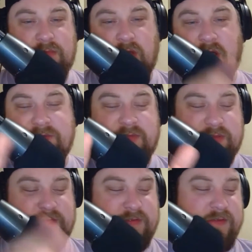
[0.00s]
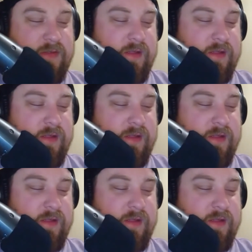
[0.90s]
office.